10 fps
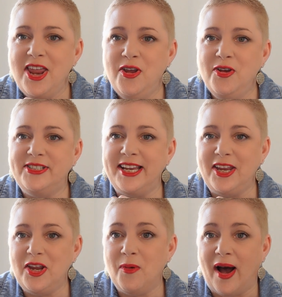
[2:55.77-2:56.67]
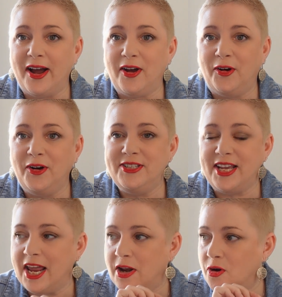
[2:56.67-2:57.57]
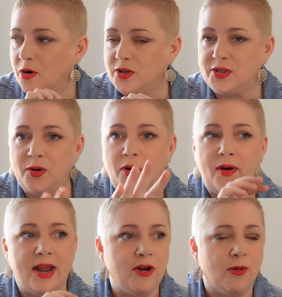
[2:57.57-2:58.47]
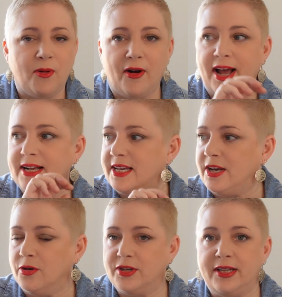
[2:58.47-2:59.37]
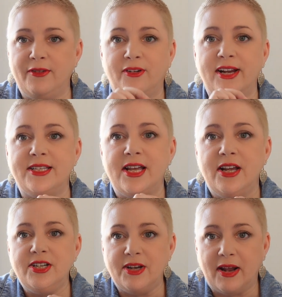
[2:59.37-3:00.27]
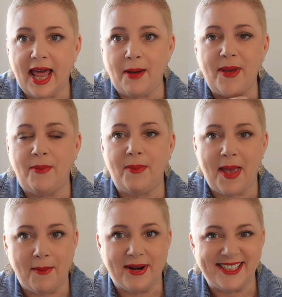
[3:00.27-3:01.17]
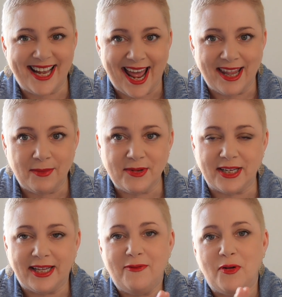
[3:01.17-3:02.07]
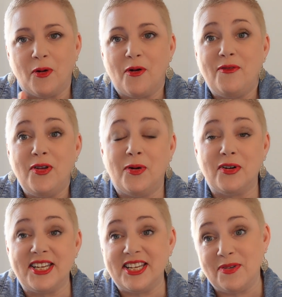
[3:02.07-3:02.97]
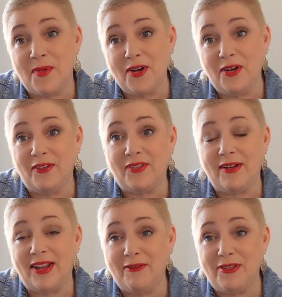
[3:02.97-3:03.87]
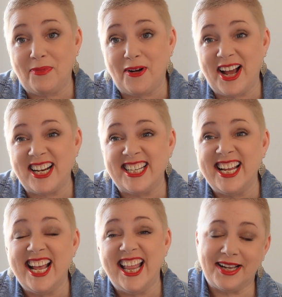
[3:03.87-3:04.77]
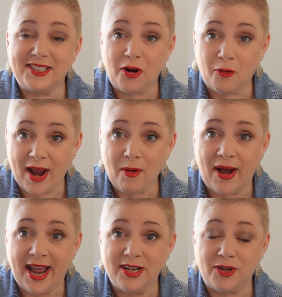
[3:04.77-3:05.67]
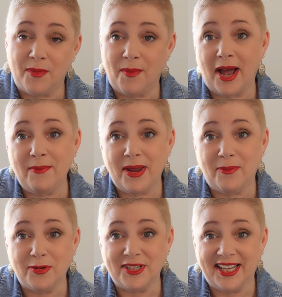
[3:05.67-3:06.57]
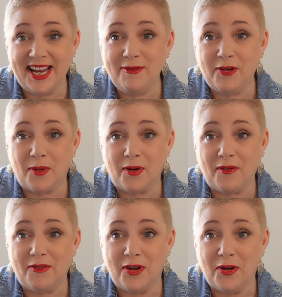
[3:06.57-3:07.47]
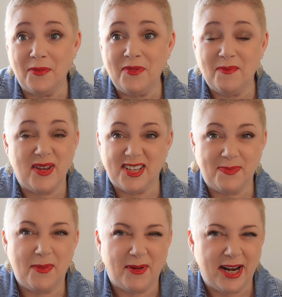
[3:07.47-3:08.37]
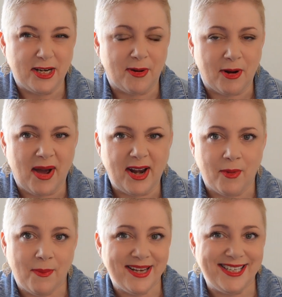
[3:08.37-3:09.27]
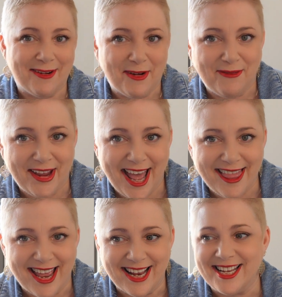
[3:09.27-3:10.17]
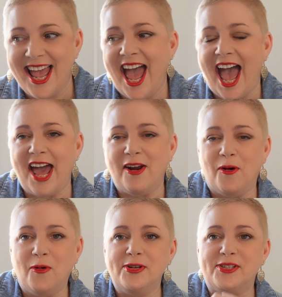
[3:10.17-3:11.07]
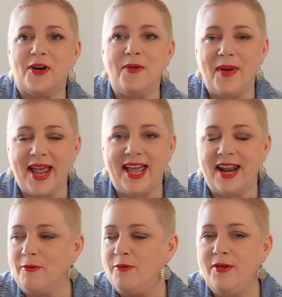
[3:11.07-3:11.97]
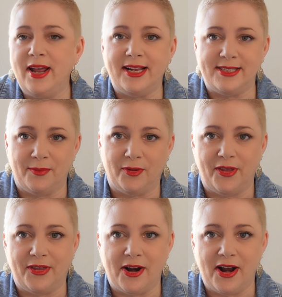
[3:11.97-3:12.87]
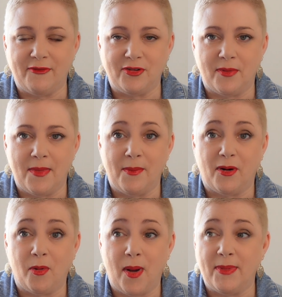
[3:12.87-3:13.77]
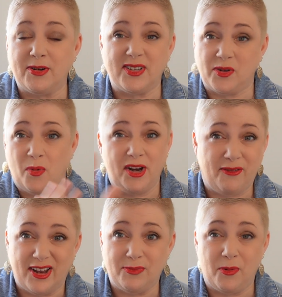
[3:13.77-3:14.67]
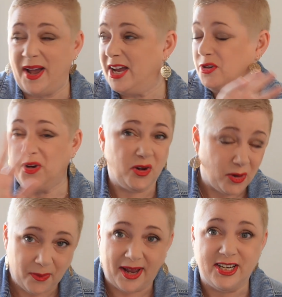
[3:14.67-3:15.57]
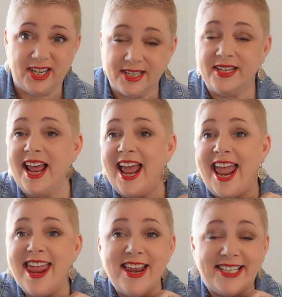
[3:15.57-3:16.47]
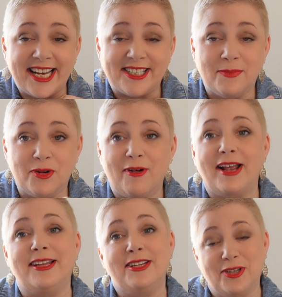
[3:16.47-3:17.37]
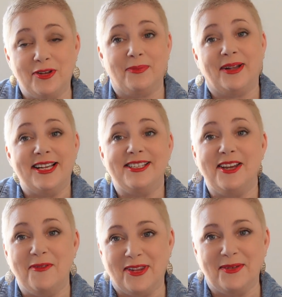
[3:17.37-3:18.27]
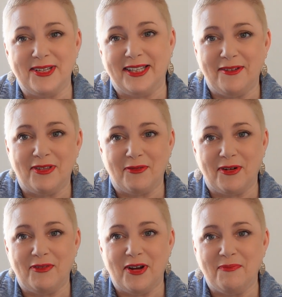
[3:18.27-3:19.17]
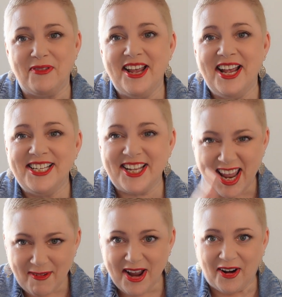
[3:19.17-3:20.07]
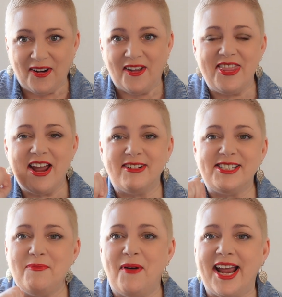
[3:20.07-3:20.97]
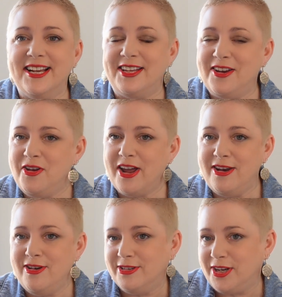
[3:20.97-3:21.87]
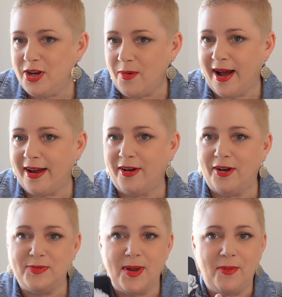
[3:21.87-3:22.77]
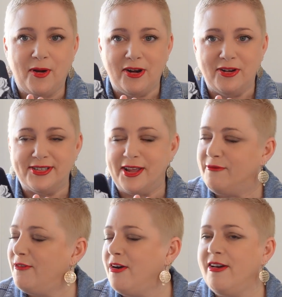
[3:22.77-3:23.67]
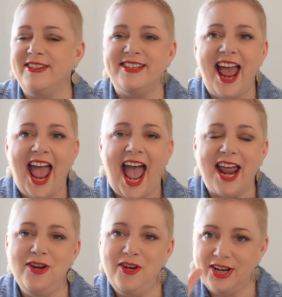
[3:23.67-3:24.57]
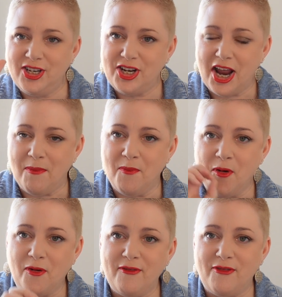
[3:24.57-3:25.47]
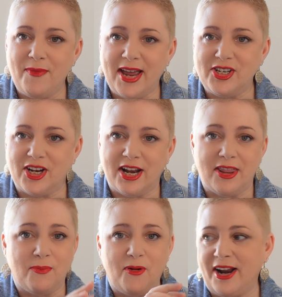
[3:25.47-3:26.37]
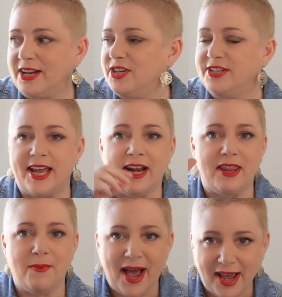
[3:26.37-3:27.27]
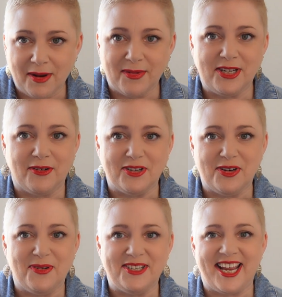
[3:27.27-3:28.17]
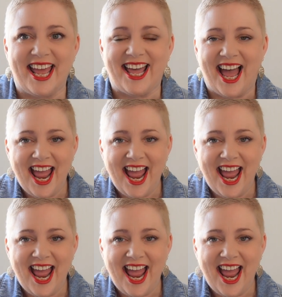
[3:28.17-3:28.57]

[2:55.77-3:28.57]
Using QR codes in your store, in your products, in your deliveries, to allow people to be able to scan them, to leave you a review or a testimonial if they love the product. That's a great way to remind people to leave you a review, because people need to be reminded we're busy and we forget things, and also make it really simple that they don't have to remember a web address or what your Facebook page or your Google page is. You text them directly to the place that you want them to leave the review. So there we go. There are some ways that you can use QR codes, people can use their phones, and you can share more information in the products you send, in the marketing materials you put together,